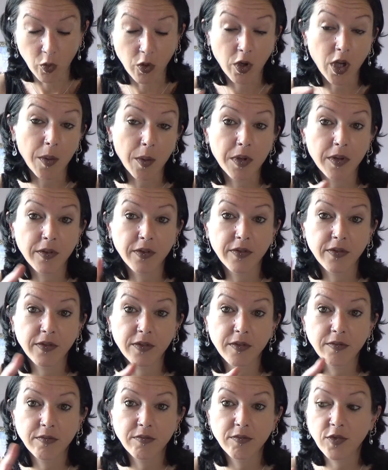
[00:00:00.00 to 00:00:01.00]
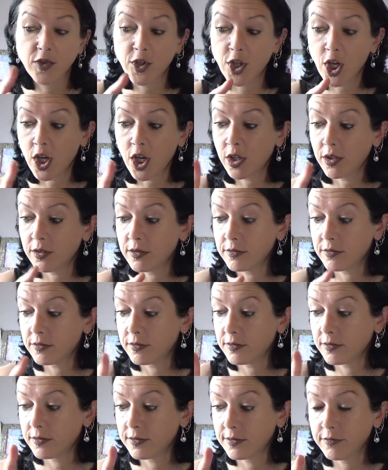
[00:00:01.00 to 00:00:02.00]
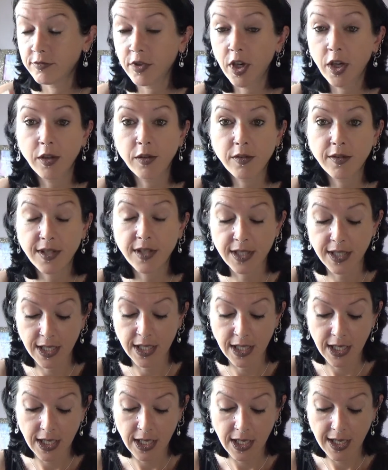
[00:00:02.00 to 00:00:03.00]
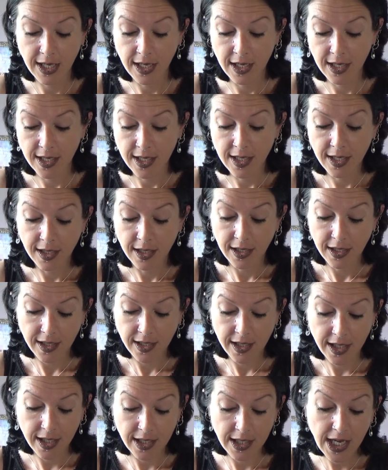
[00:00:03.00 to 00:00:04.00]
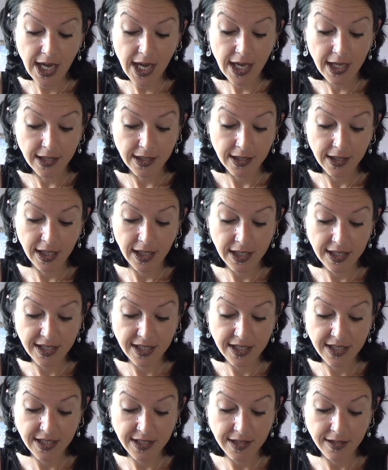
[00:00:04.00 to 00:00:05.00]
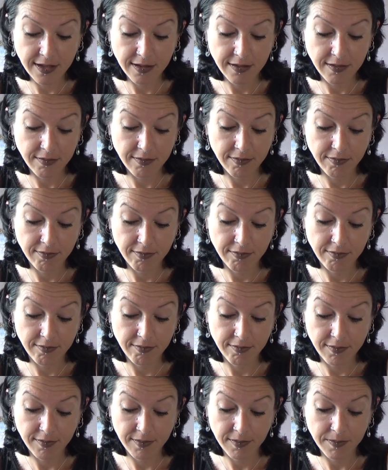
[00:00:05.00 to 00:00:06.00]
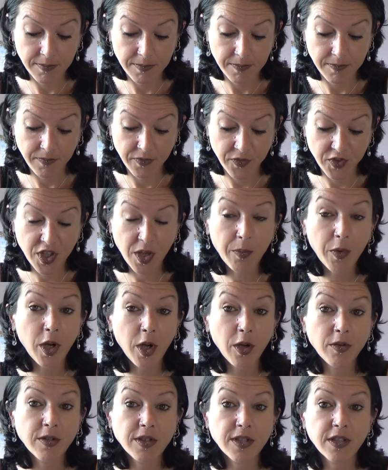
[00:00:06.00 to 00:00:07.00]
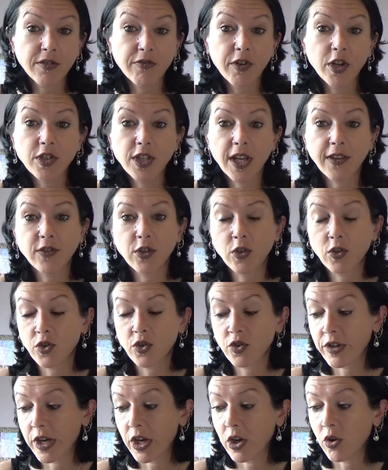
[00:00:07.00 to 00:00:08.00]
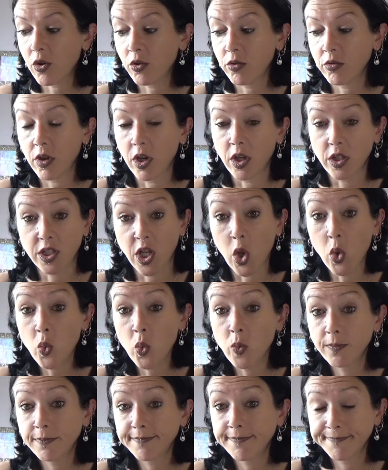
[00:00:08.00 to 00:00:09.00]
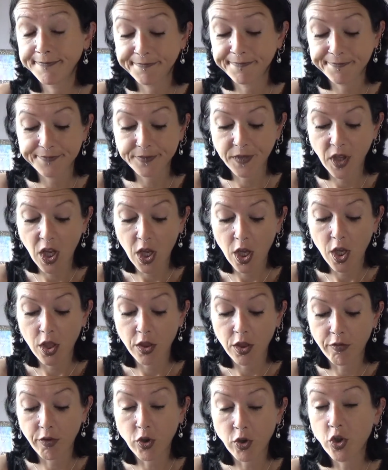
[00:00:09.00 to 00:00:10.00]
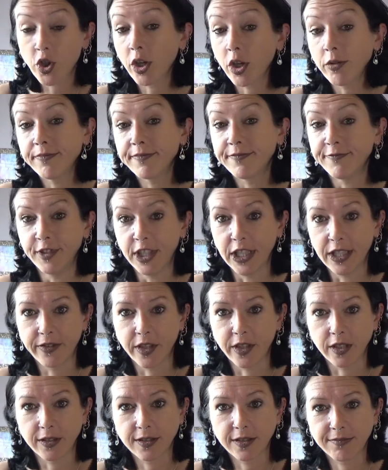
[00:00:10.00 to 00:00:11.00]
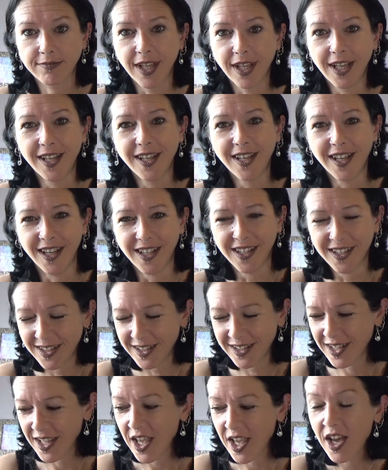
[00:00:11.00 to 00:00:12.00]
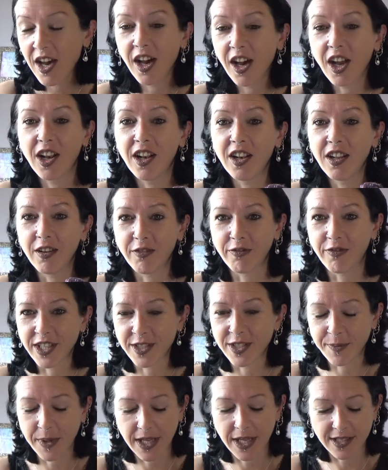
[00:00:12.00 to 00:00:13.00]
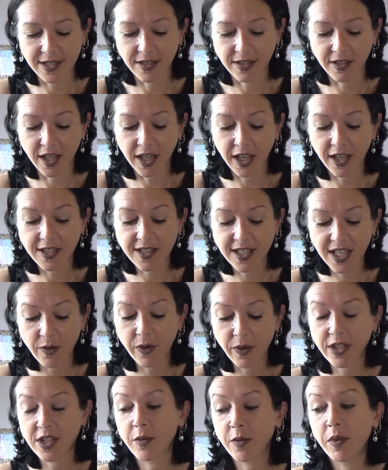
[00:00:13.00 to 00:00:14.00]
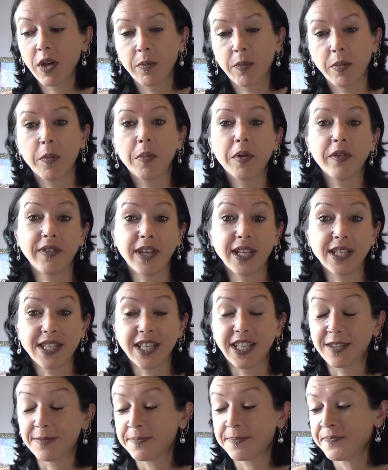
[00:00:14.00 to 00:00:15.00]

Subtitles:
a couple of chart rows, and yeah, it's some rows, the rows you have to concentrate on are slow, the rows you don't, really fast. I love this pattern. I can see why so many people have knit it.